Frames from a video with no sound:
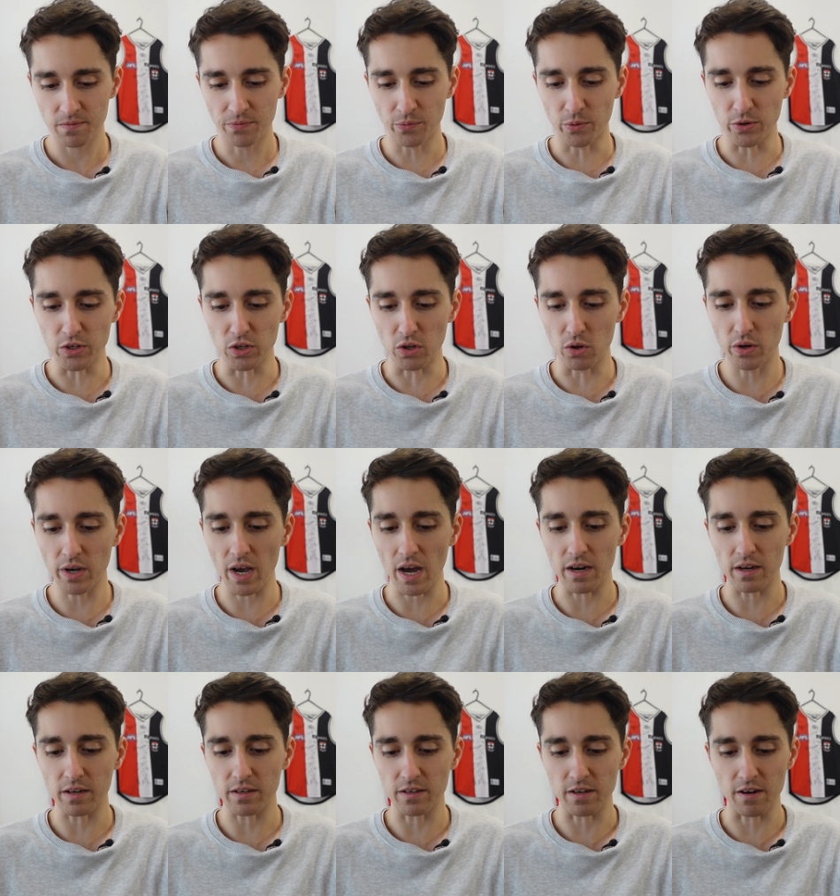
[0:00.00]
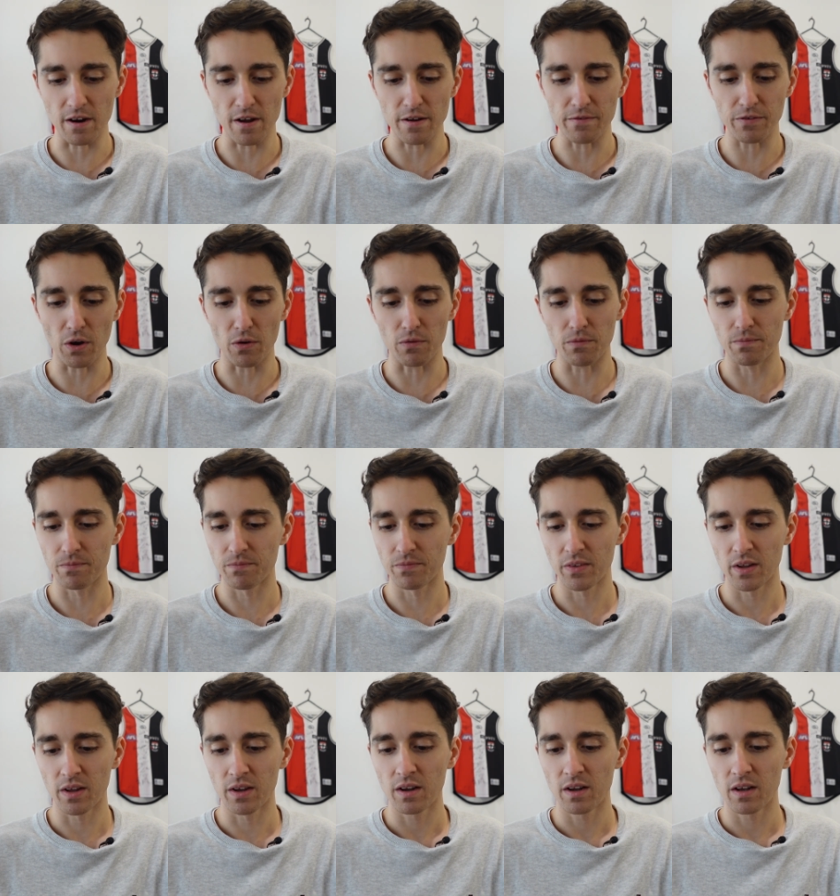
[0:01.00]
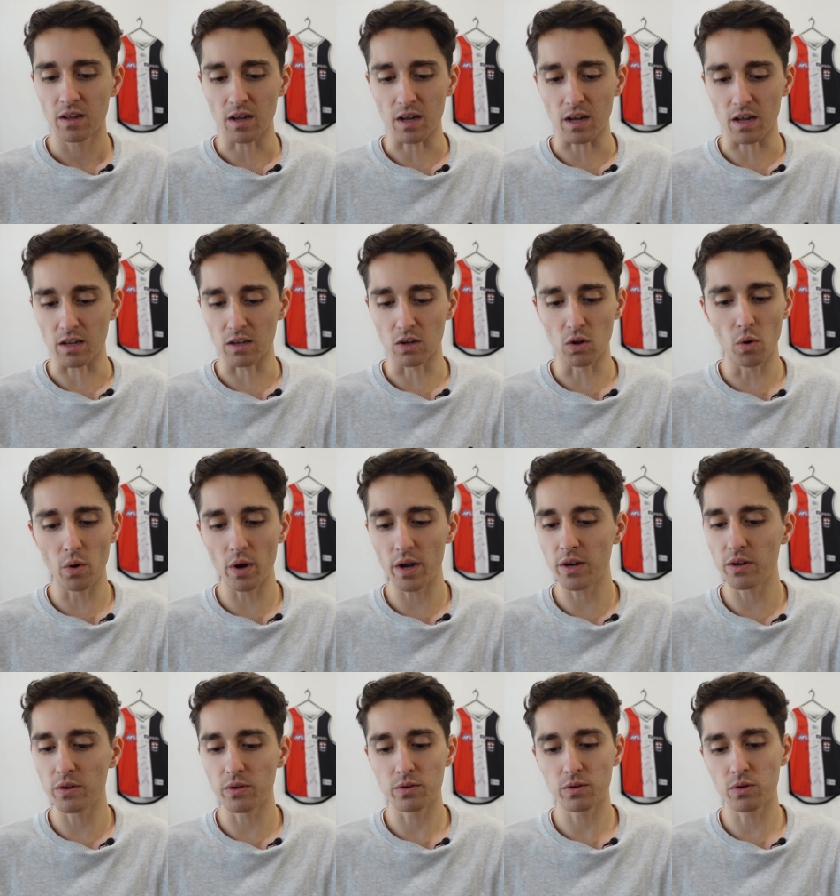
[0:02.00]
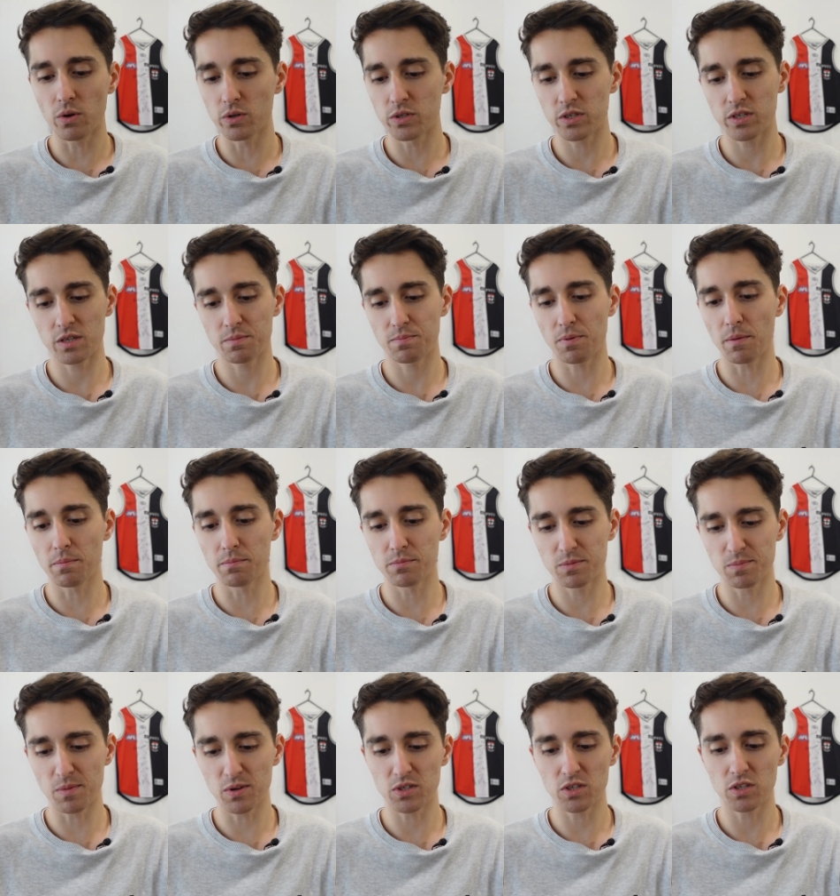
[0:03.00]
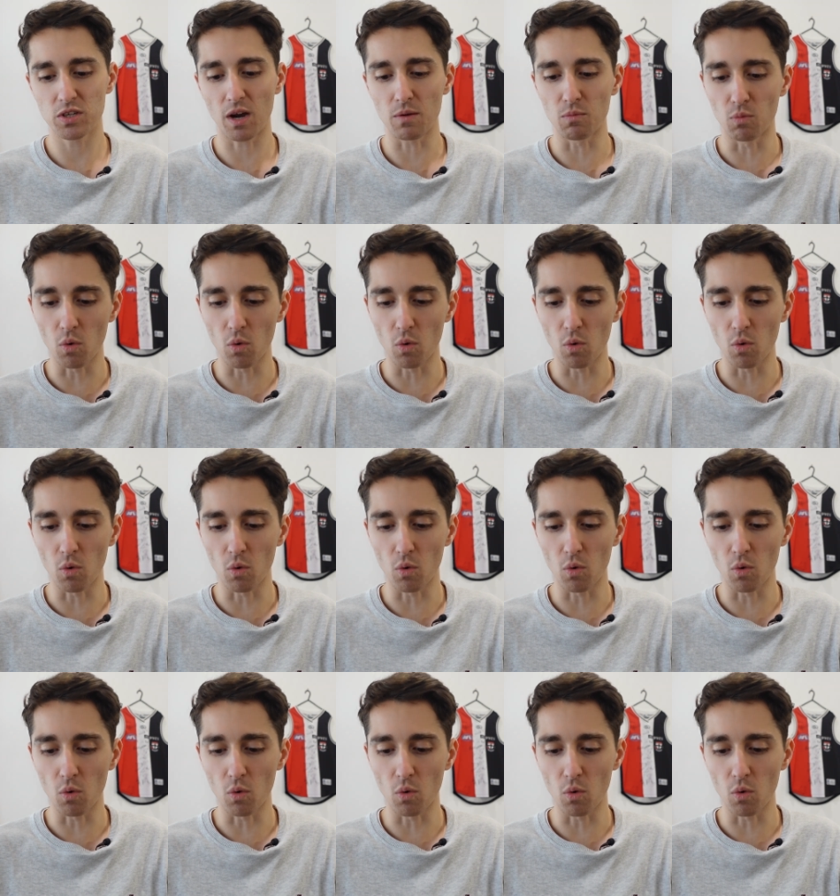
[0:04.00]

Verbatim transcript: When you look at it, you know you've got uh, Lloyd, who causes us problems most of the time.